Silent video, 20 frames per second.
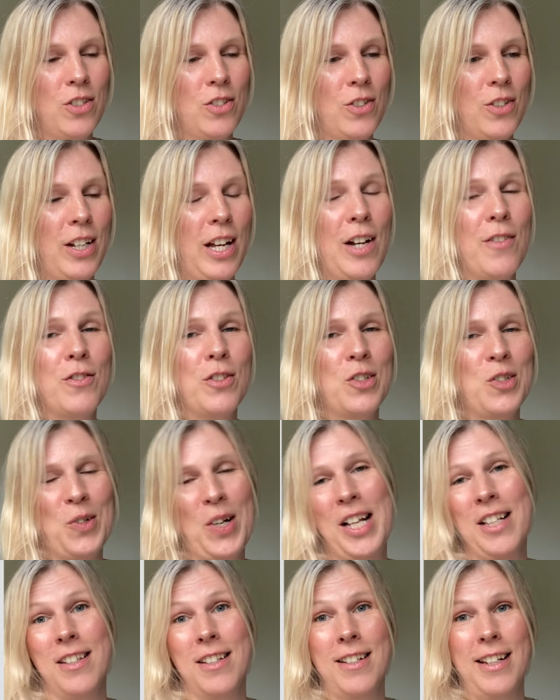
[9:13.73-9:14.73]
so I have to
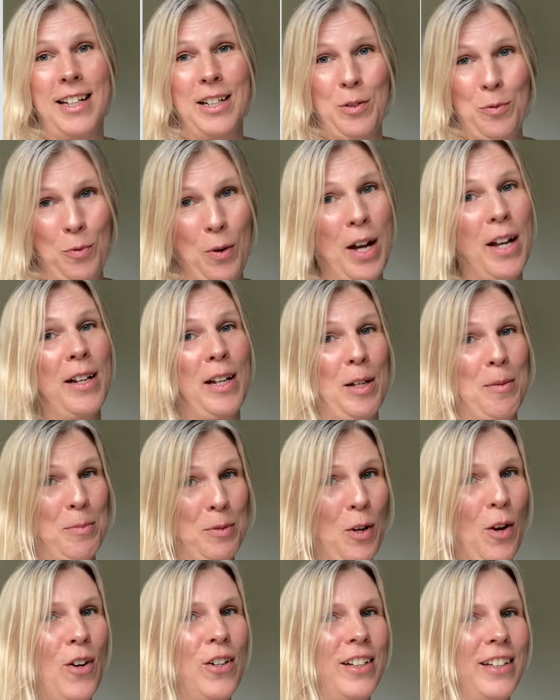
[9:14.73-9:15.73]
translate while I'm
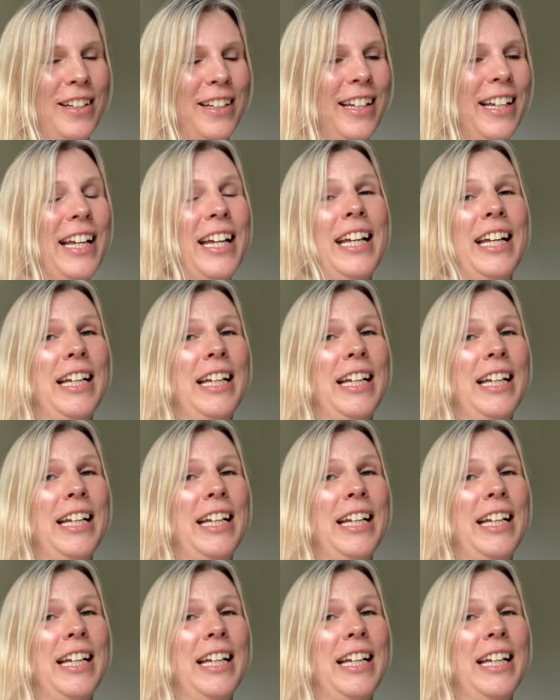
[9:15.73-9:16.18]
talking.